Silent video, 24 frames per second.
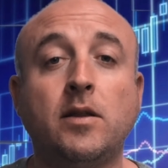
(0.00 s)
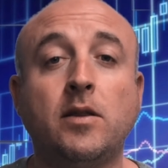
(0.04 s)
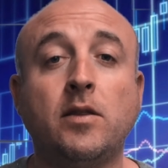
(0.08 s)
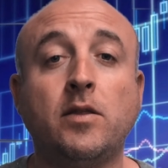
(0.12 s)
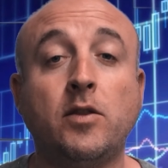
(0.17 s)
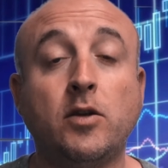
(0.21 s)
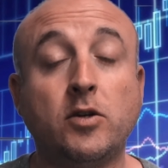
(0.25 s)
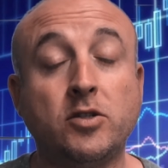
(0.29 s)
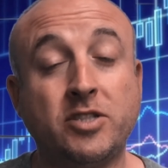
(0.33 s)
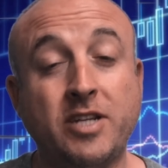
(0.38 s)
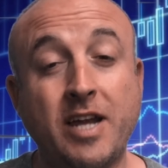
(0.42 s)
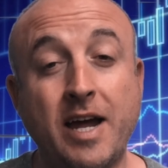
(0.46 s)

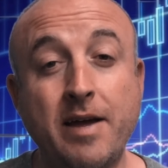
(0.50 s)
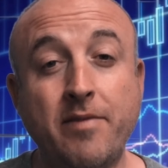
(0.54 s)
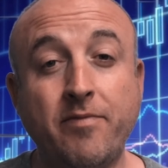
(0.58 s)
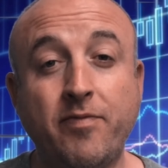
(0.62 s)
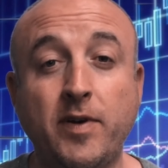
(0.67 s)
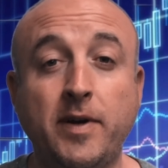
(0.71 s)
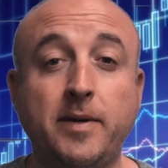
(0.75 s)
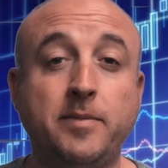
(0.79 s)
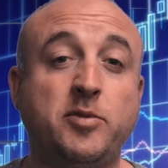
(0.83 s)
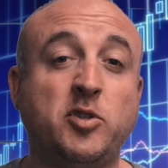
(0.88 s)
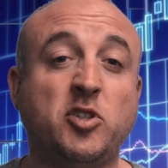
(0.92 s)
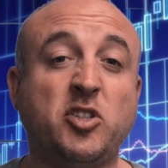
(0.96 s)
Those time
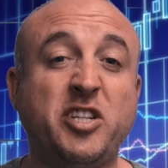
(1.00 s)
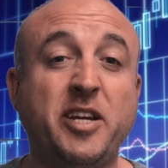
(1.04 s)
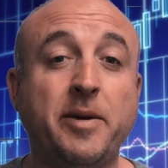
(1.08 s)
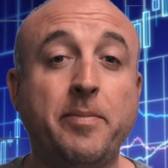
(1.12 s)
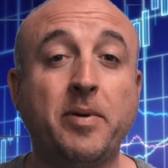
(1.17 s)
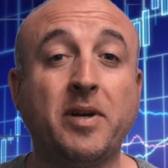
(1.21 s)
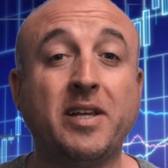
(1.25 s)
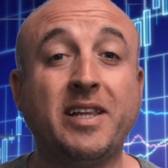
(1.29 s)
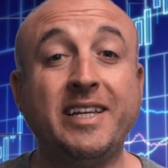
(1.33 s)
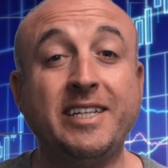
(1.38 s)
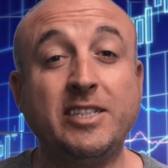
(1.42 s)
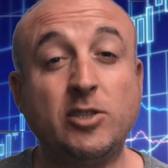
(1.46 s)
frames are
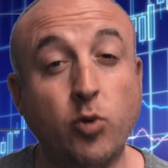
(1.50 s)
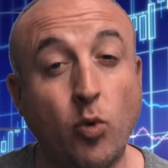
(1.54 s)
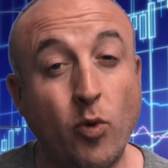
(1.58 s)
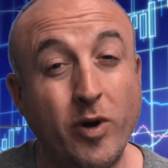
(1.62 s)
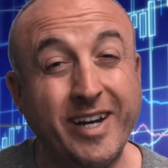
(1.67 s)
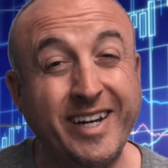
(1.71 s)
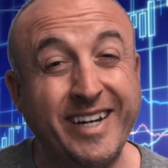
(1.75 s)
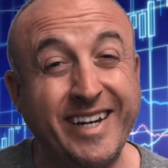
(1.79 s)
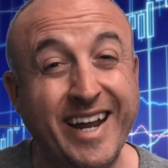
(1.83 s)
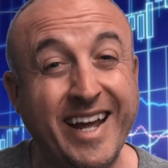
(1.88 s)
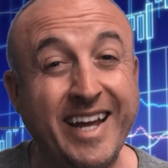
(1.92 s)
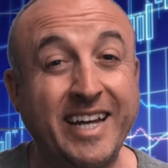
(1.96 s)
typically
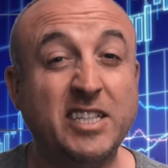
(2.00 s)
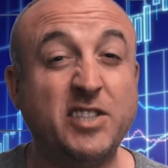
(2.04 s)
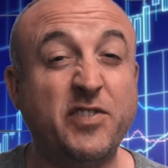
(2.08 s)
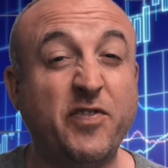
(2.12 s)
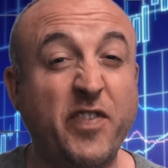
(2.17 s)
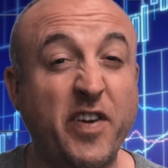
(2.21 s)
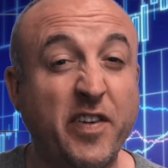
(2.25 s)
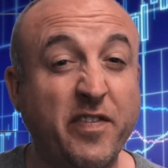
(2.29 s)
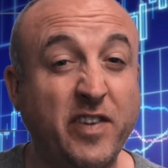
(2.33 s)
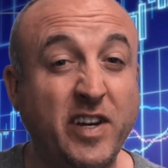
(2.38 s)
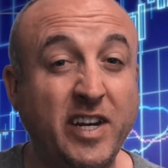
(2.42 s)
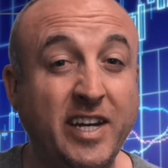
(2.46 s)
20 days,
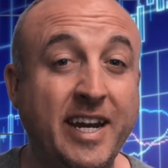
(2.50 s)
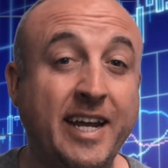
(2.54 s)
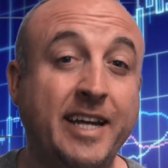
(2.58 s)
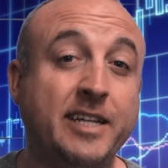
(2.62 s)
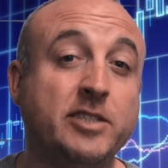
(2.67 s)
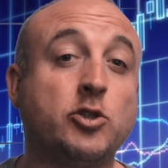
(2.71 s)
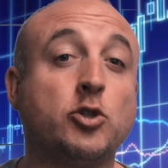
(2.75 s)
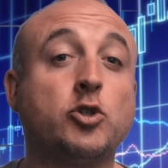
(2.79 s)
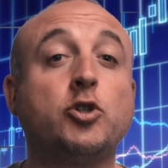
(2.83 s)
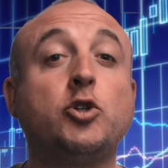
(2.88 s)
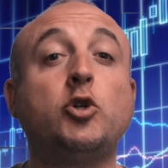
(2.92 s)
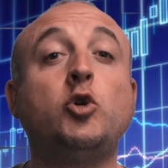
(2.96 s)
50 days,
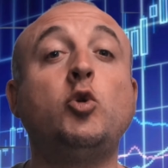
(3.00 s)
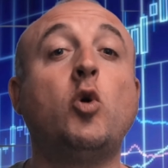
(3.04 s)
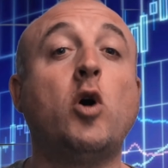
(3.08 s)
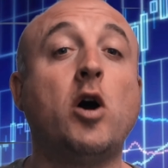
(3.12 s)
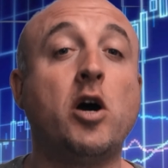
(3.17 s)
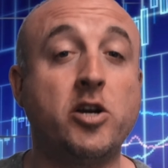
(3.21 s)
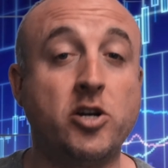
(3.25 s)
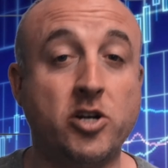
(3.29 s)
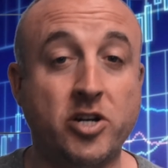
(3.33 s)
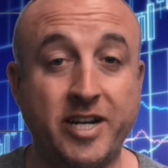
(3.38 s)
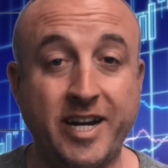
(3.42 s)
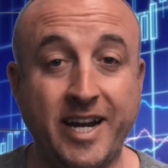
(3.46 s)
or
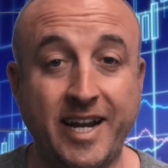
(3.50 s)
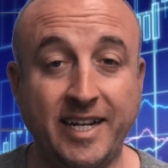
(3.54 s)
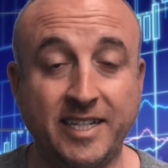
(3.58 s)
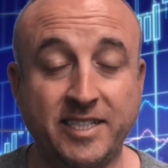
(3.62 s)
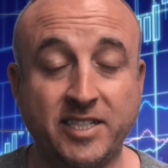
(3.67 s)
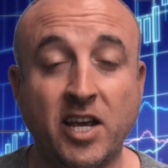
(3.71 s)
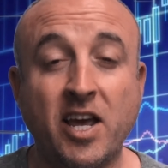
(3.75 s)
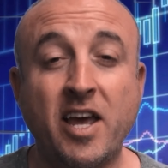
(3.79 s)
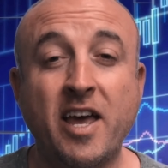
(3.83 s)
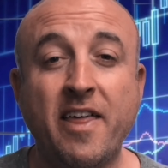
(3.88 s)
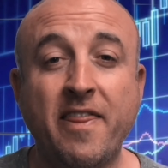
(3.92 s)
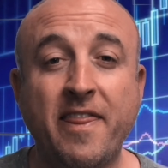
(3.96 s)
200 days.
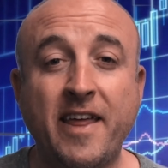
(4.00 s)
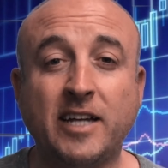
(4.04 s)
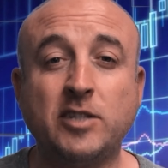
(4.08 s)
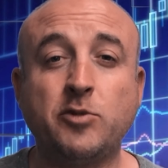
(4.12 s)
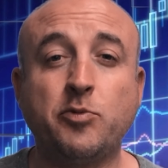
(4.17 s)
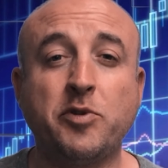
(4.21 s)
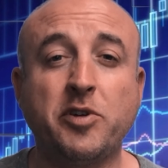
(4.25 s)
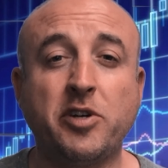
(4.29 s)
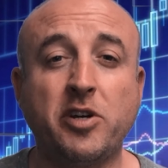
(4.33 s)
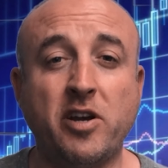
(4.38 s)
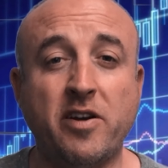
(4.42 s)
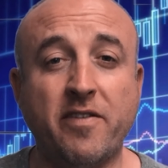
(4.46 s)
That's where
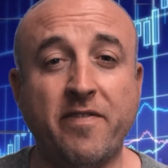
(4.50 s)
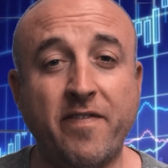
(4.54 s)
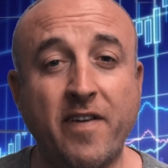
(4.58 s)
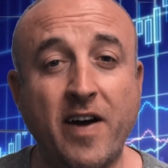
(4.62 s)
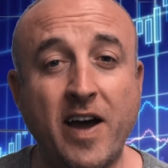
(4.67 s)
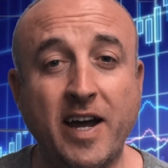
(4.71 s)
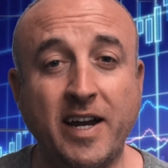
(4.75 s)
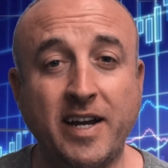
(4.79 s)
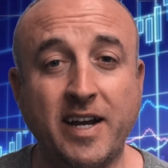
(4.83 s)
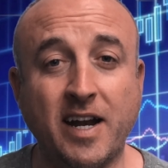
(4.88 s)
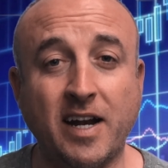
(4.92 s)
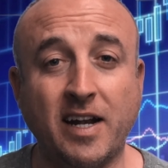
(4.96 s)
you're going to
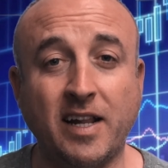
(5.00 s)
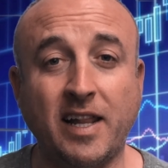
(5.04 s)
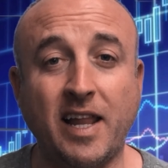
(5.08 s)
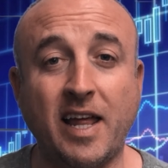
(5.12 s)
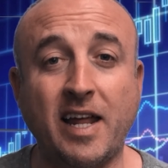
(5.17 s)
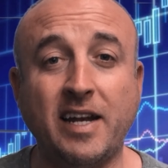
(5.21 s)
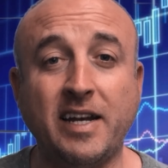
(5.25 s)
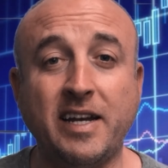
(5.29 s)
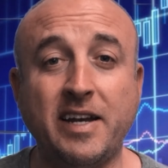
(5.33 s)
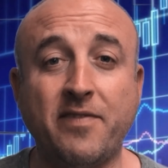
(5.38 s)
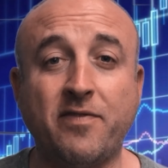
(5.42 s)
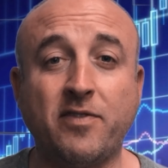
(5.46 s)
find on a lot
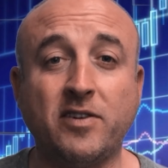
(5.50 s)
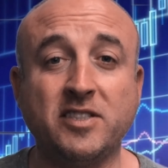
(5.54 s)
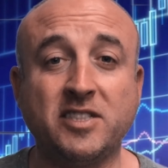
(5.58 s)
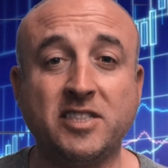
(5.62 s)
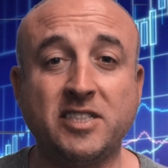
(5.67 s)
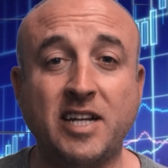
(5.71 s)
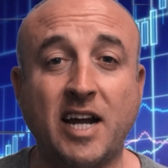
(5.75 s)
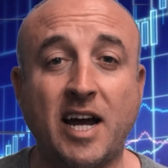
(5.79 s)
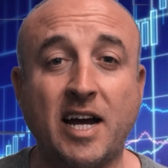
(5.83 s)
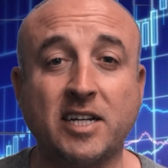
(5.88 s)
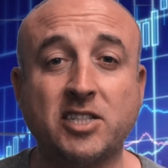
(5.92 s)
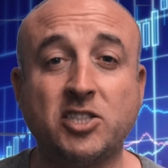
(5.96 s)
of different
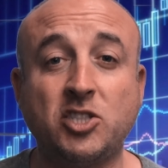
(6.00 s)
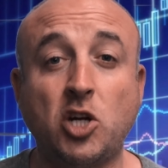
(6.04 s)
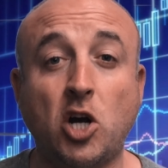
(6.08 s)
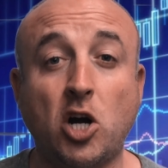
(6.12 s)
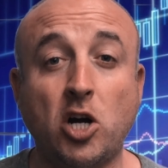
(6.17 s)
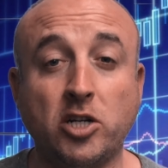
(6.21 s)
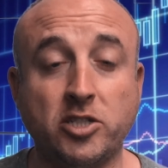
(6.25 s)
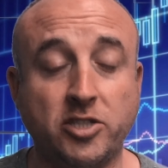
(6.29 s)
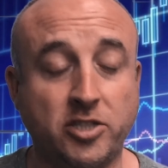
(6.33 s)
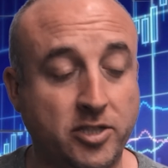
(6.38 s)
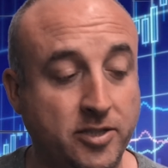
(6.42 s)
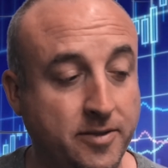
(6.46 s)
stocks
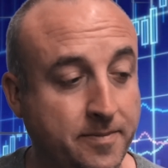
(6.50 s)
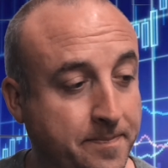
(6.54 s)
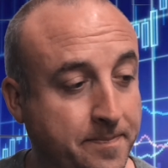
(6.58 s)
charts.